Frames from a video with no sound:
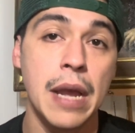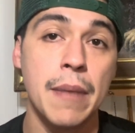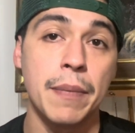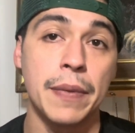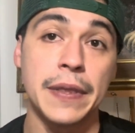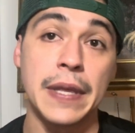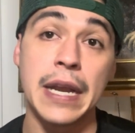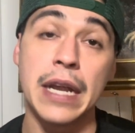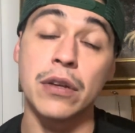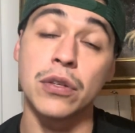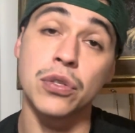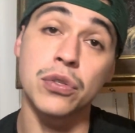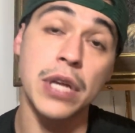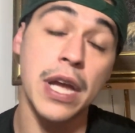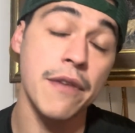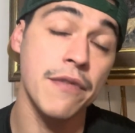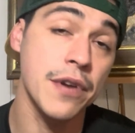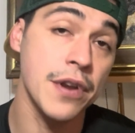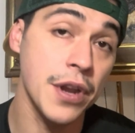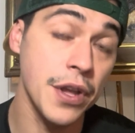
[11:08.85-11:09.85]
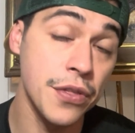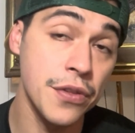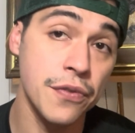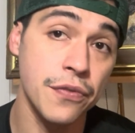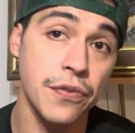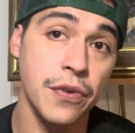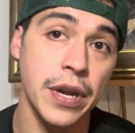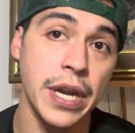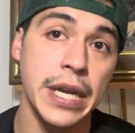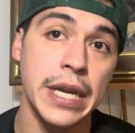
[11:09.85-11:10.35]
But then I also have another
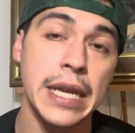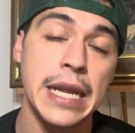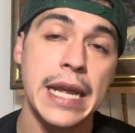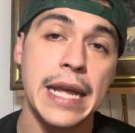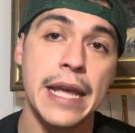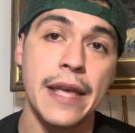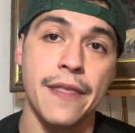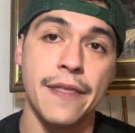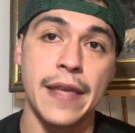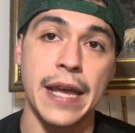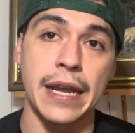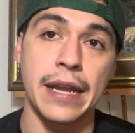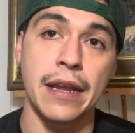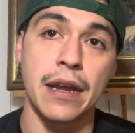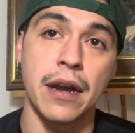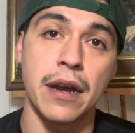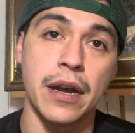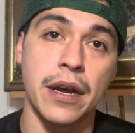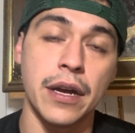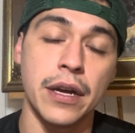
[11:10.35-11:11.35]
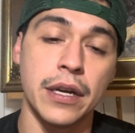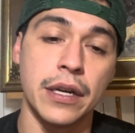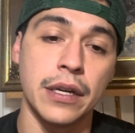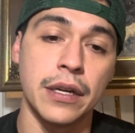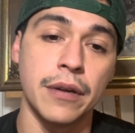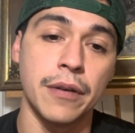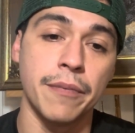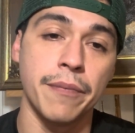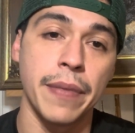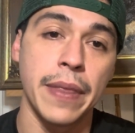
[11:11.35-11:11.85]
friend that got
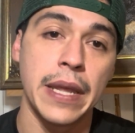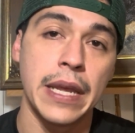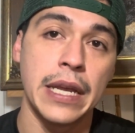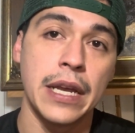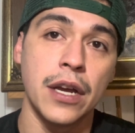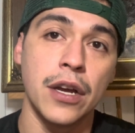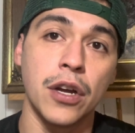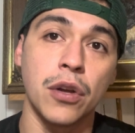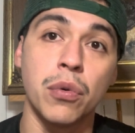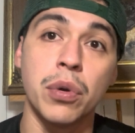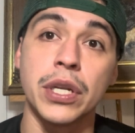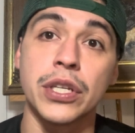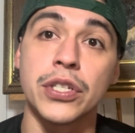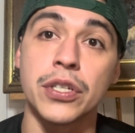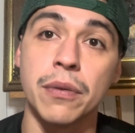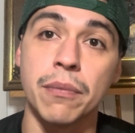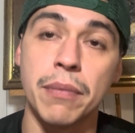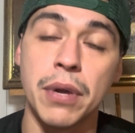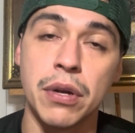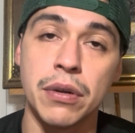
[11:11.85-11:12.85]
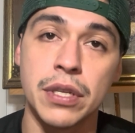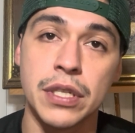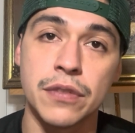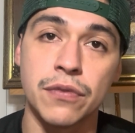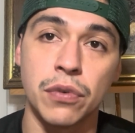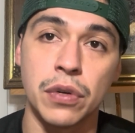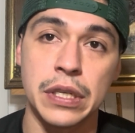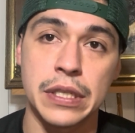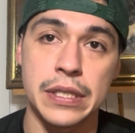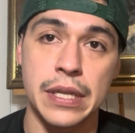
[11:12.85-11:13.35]
a quick ship bonus,
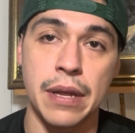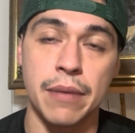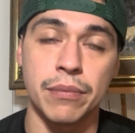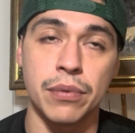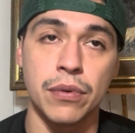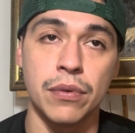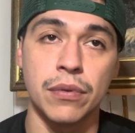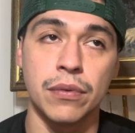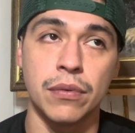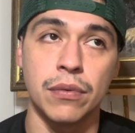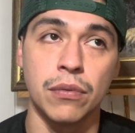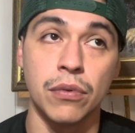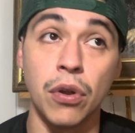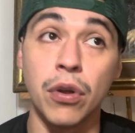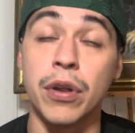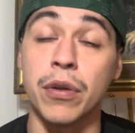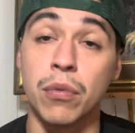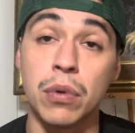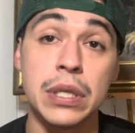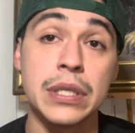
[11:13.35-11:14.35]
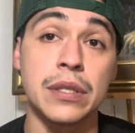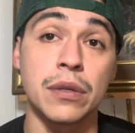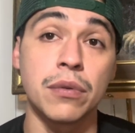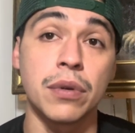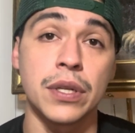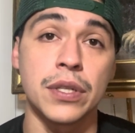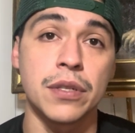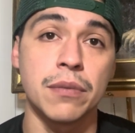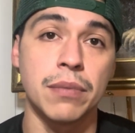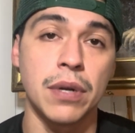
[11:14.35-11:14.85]
for example. Well, it was a
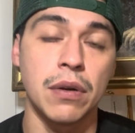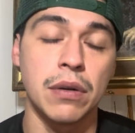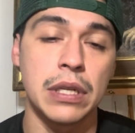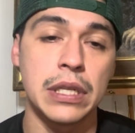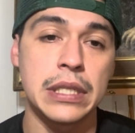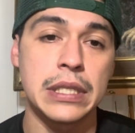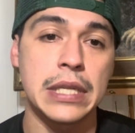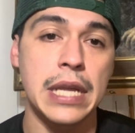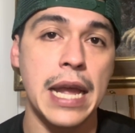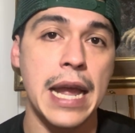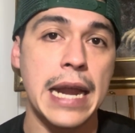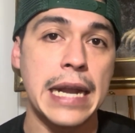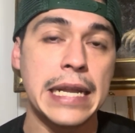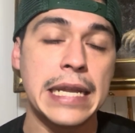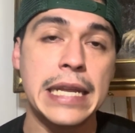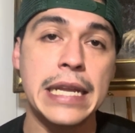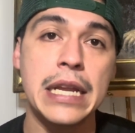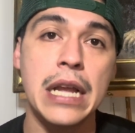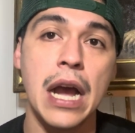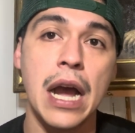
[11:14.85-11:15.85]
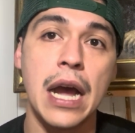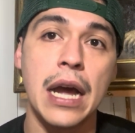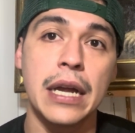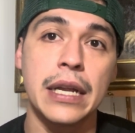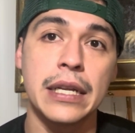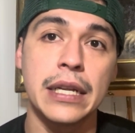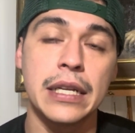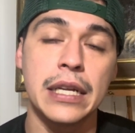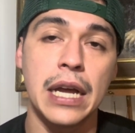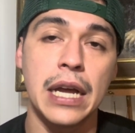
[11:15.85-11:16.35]
quick ship bonus, and he got
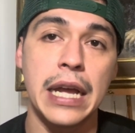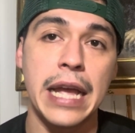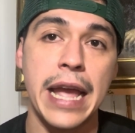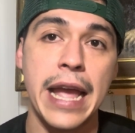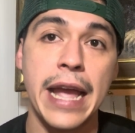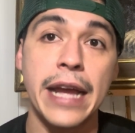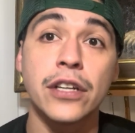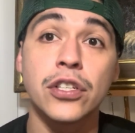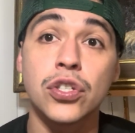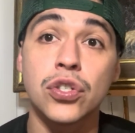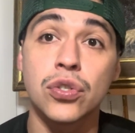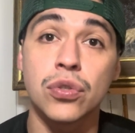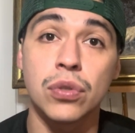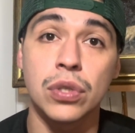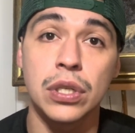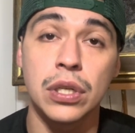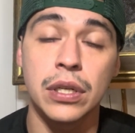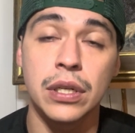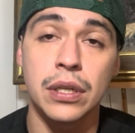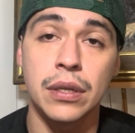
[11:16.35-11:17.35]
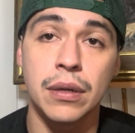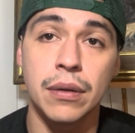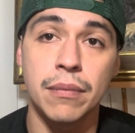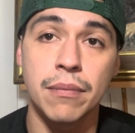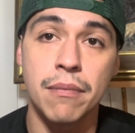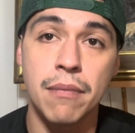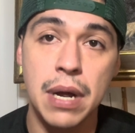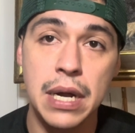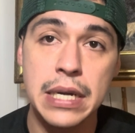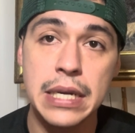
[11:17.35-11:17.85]
extra
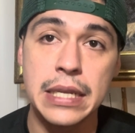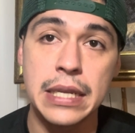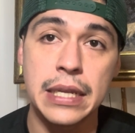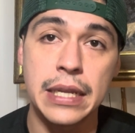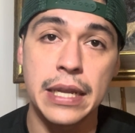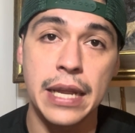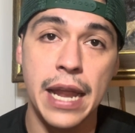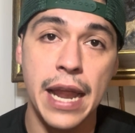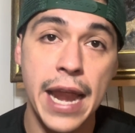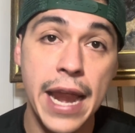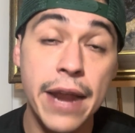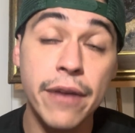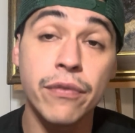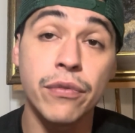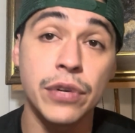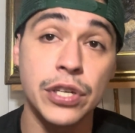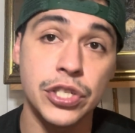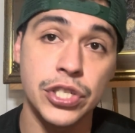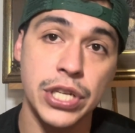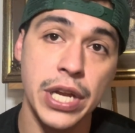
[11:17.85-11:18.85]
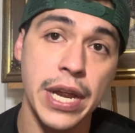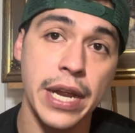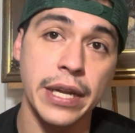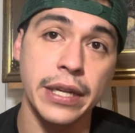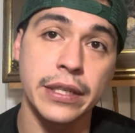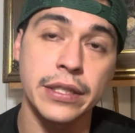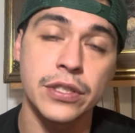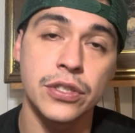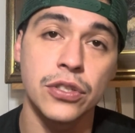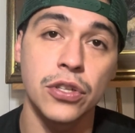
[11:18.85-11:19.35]
money every check.
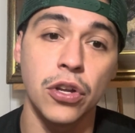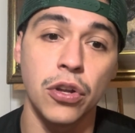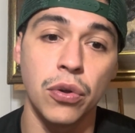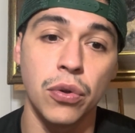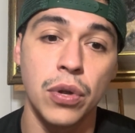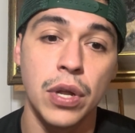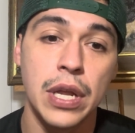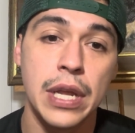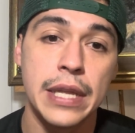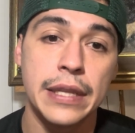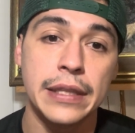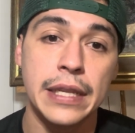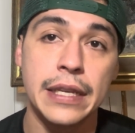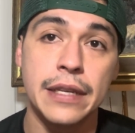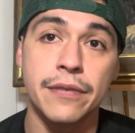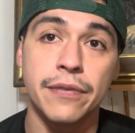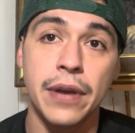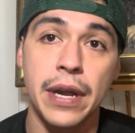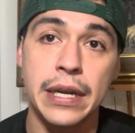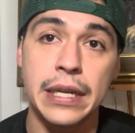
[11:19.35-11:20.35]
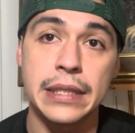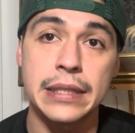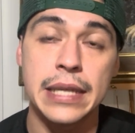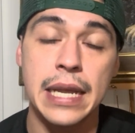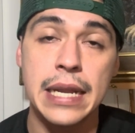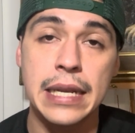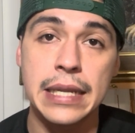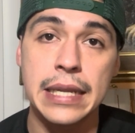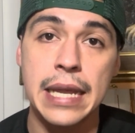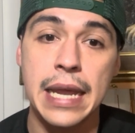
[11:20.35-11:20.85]
So they divided
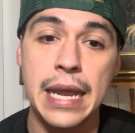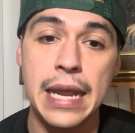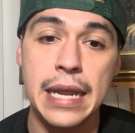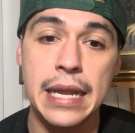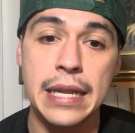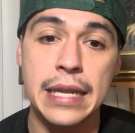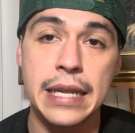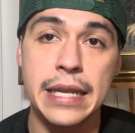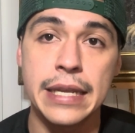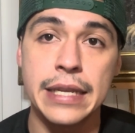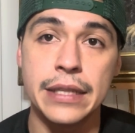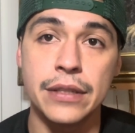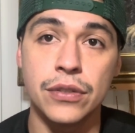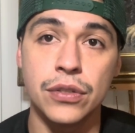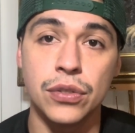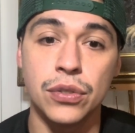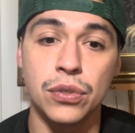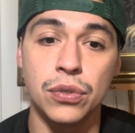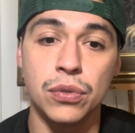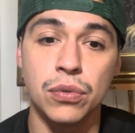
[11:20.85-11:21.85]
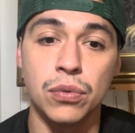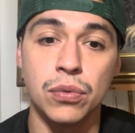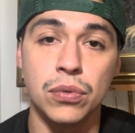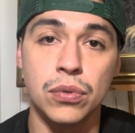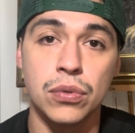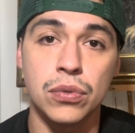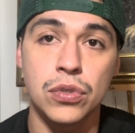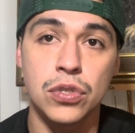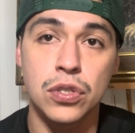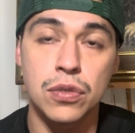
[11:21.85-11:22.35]
10K into
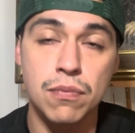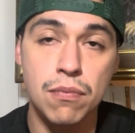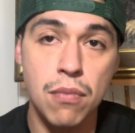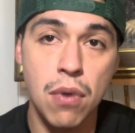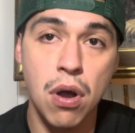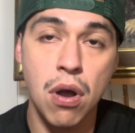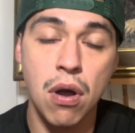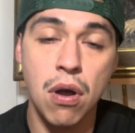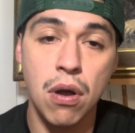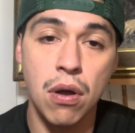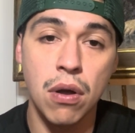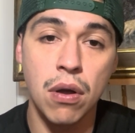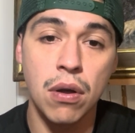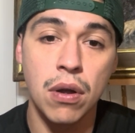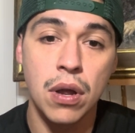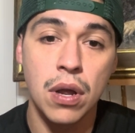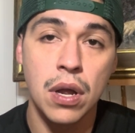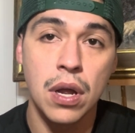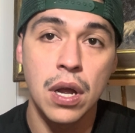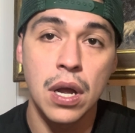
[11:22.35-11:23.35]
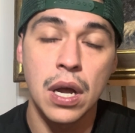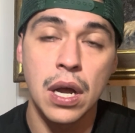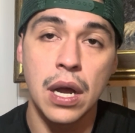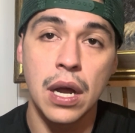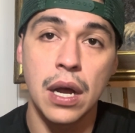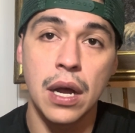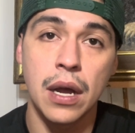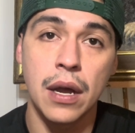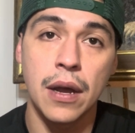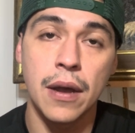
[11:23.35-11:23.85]
small
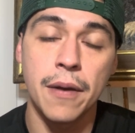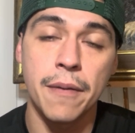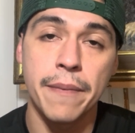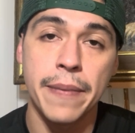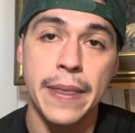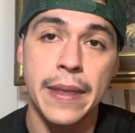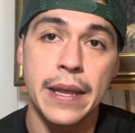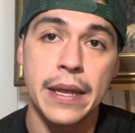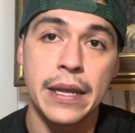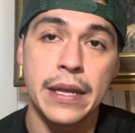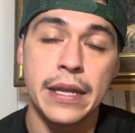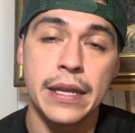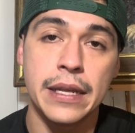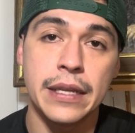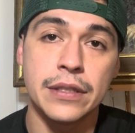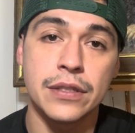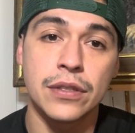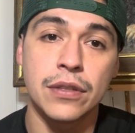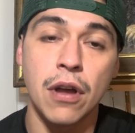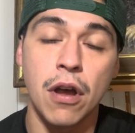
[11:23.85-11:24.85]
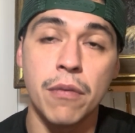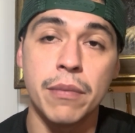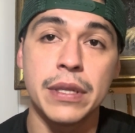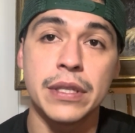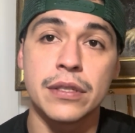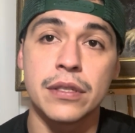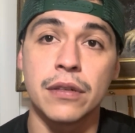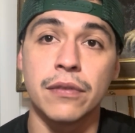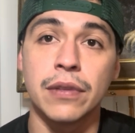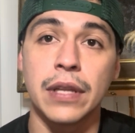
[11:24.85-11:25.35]
uh,
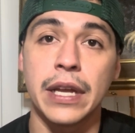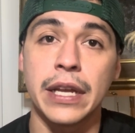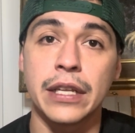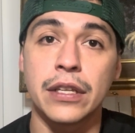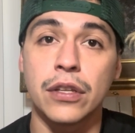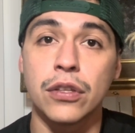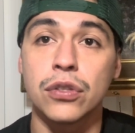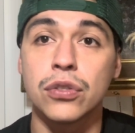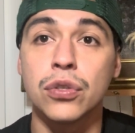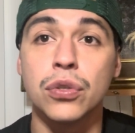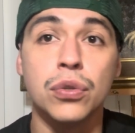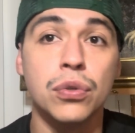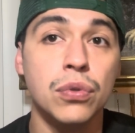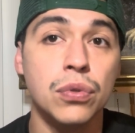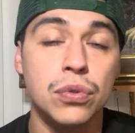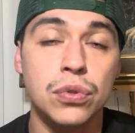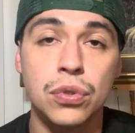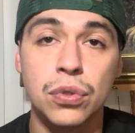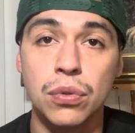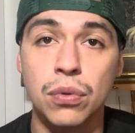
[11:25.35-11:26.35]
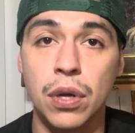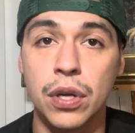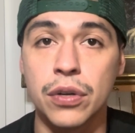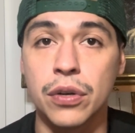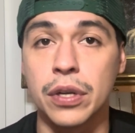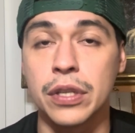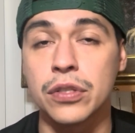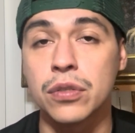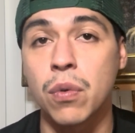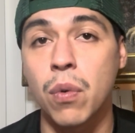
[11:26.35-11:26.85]
installments of like
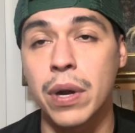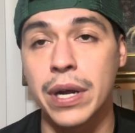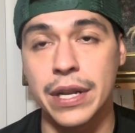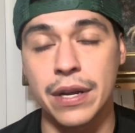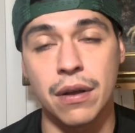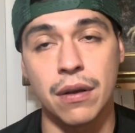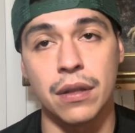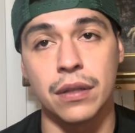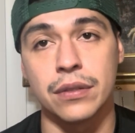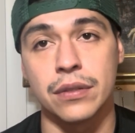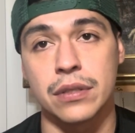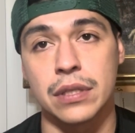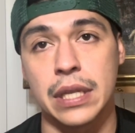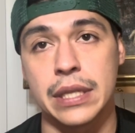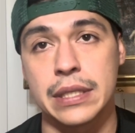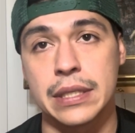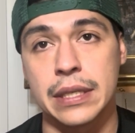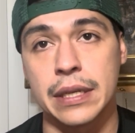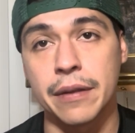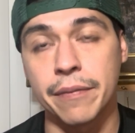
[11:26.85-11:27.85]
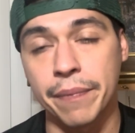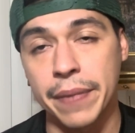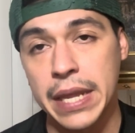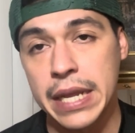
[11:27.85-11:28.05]
$220, let's say.